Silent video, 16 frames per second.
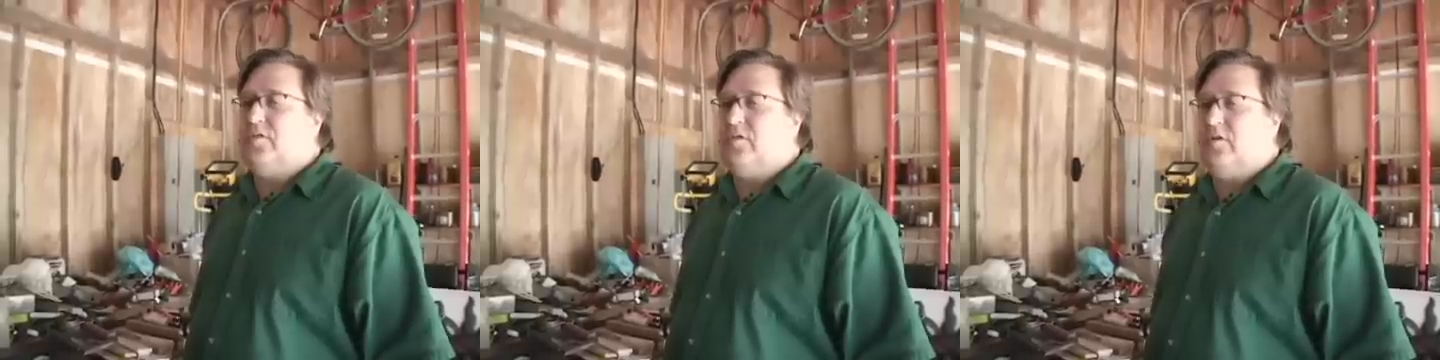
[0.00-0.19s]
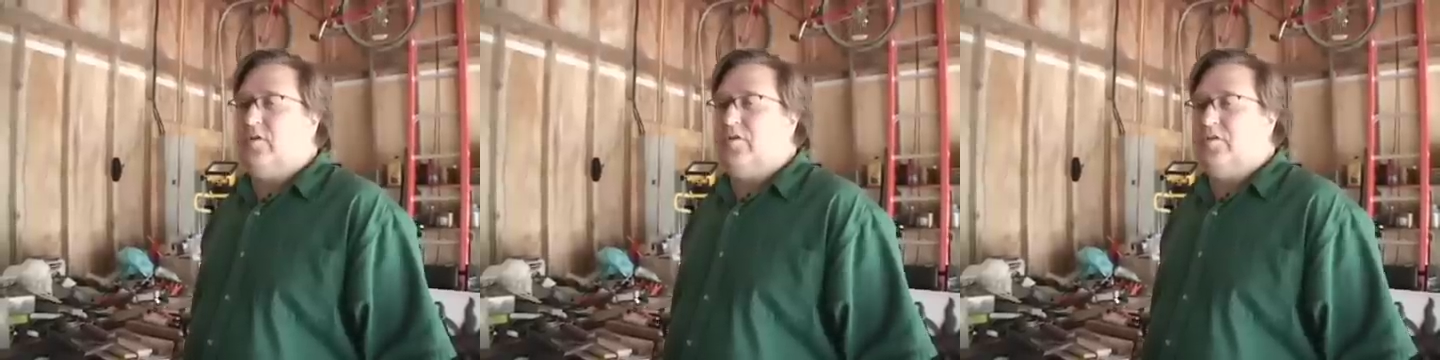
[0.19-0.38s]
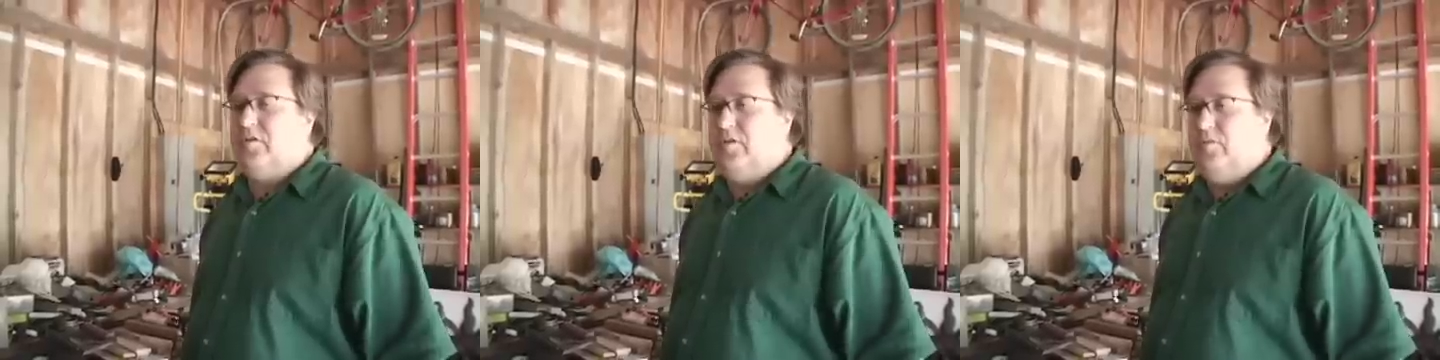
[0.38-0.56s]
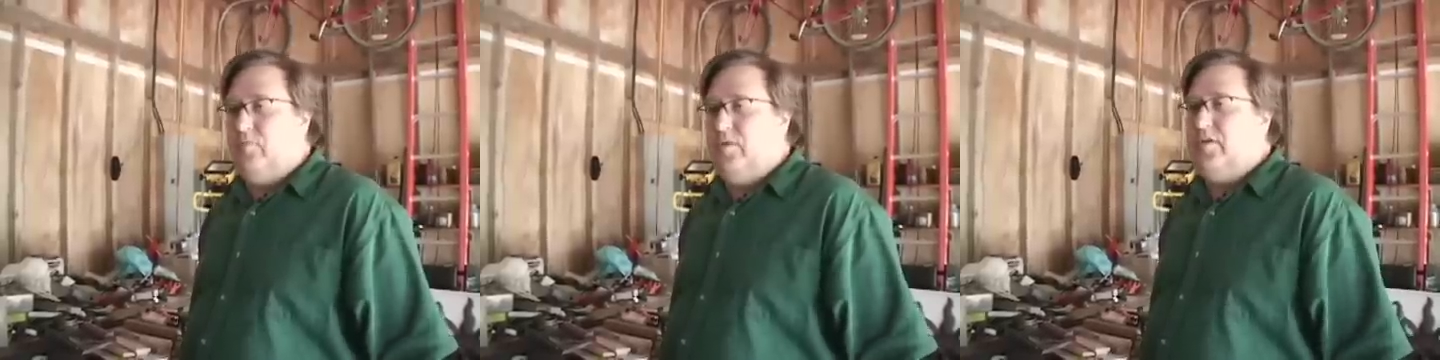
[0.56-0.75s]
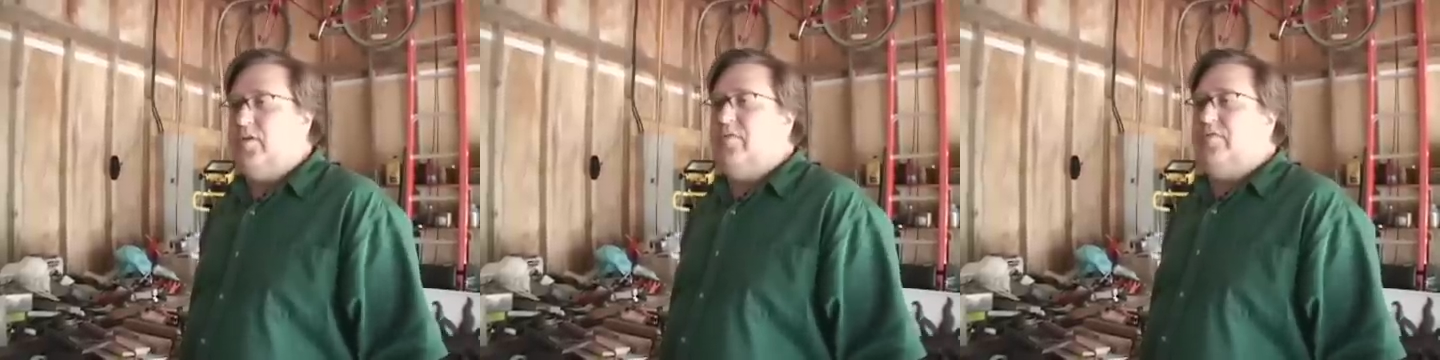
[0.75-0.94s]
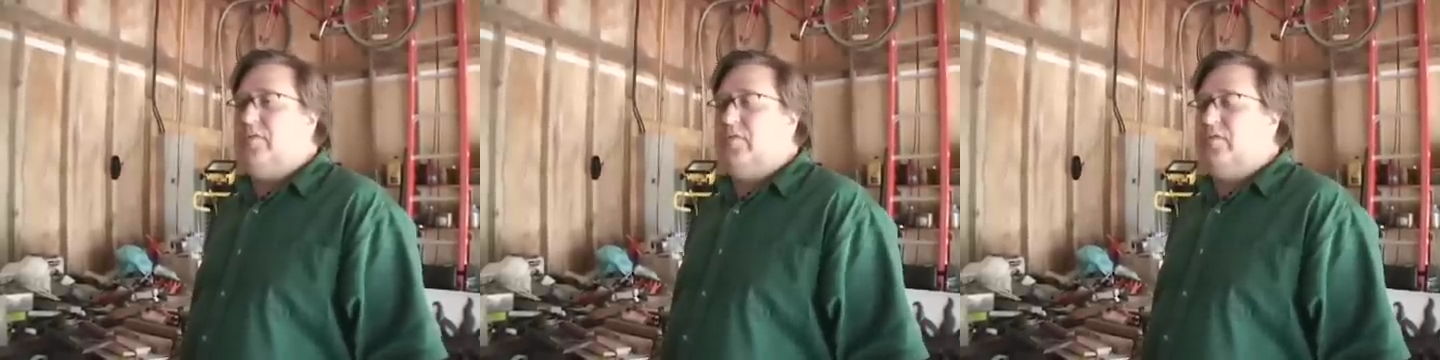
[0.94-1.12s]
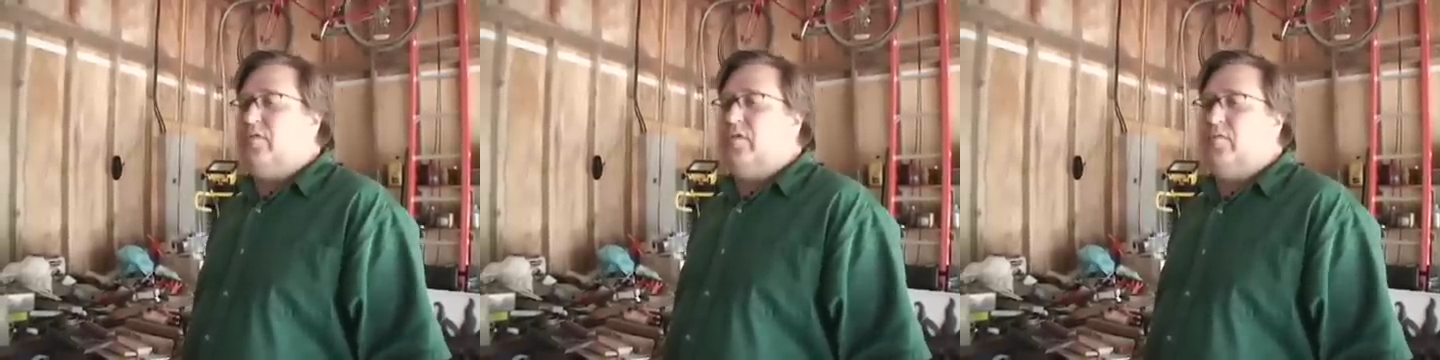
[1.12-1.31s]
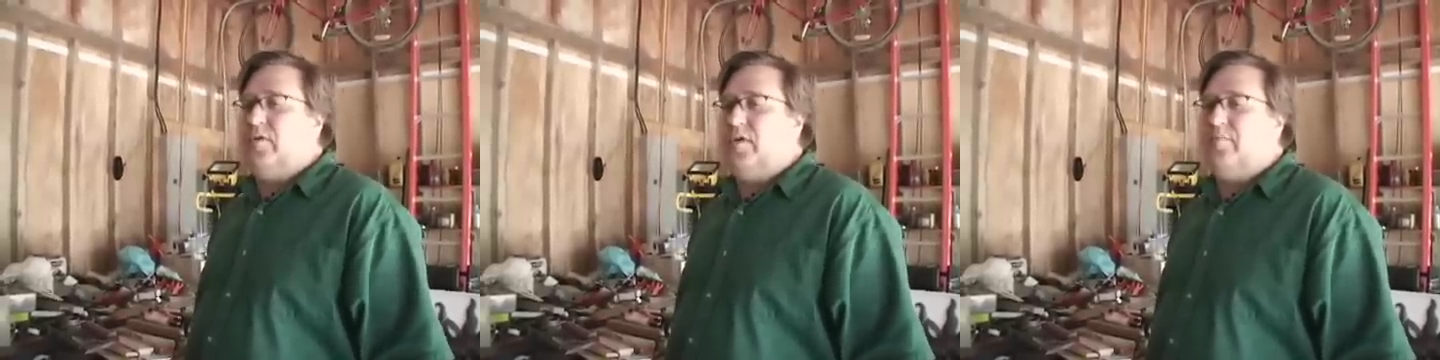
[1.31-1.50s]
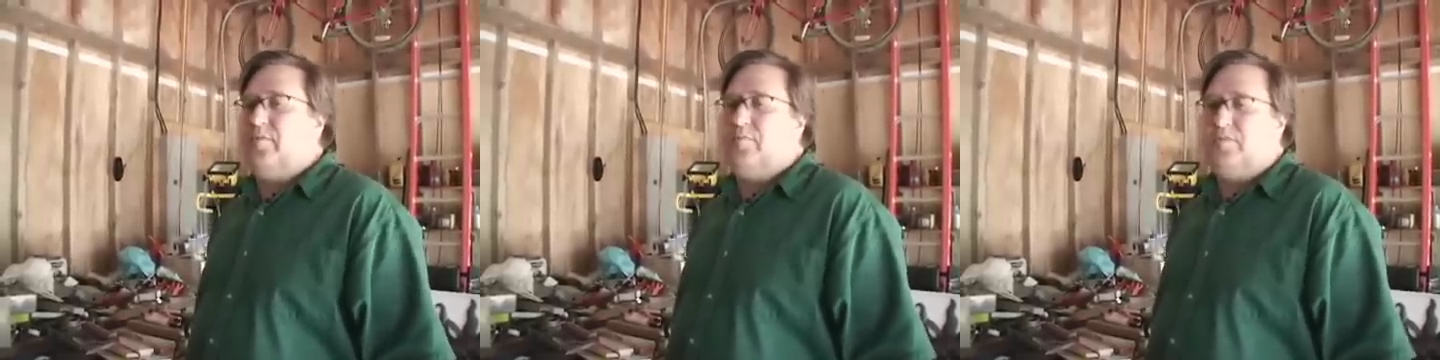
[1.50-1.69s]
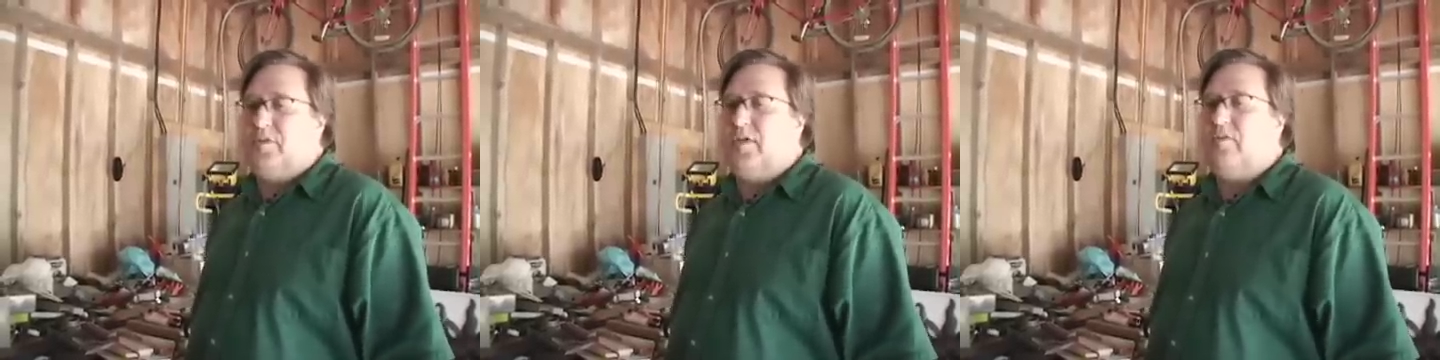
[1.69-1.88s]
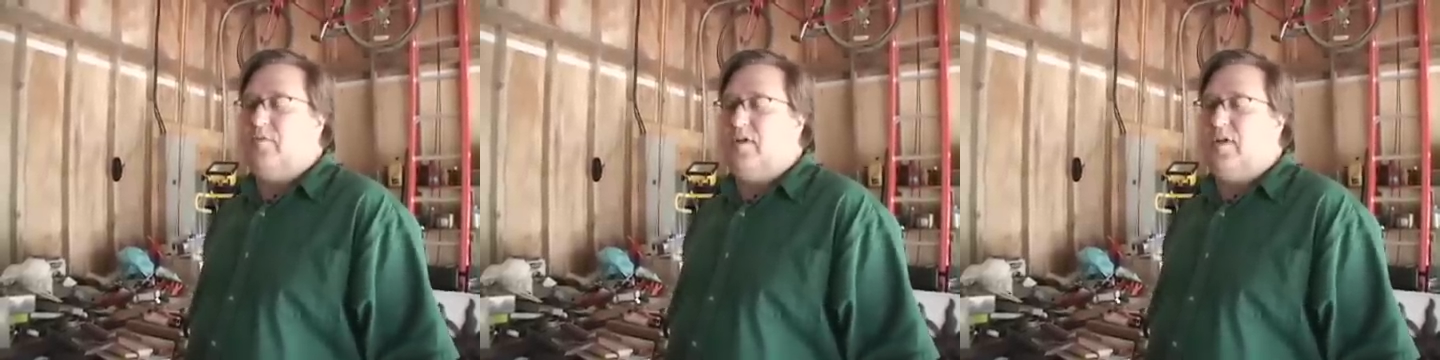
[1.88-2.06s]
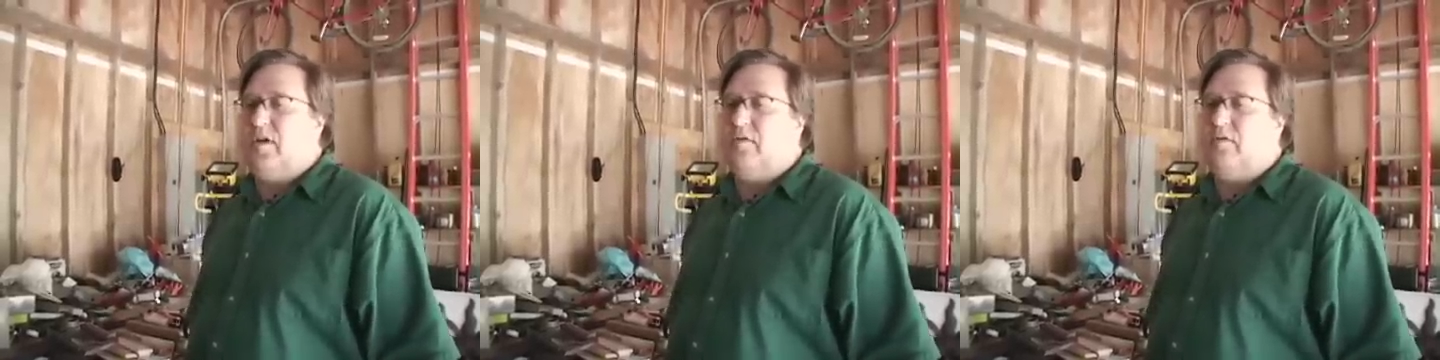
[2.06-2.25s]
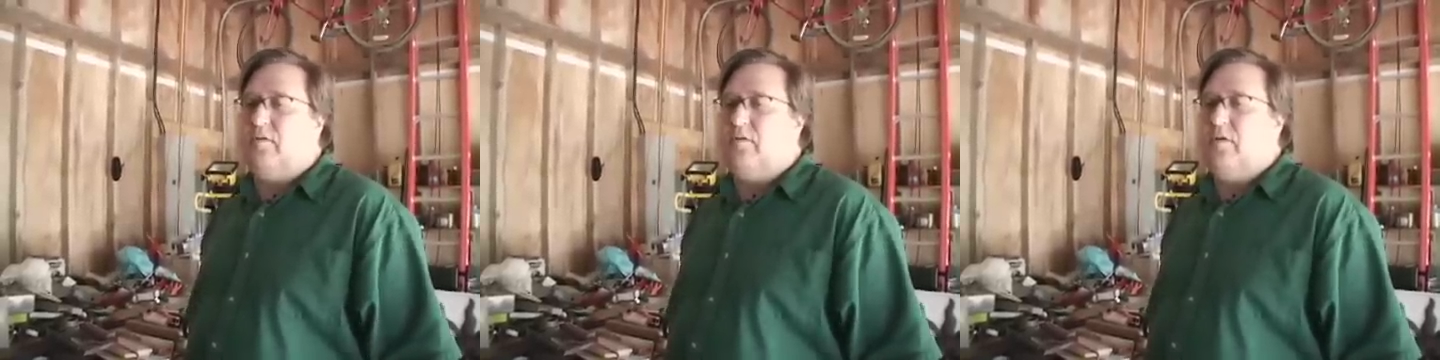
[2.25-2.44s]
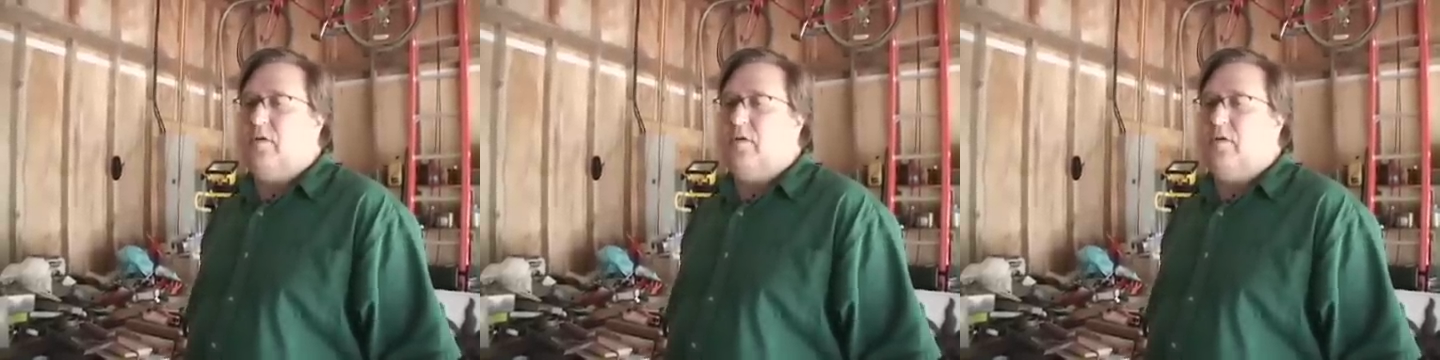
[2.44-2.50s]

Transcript: charge and you wanted to fill it all the way up, it would take you an hour.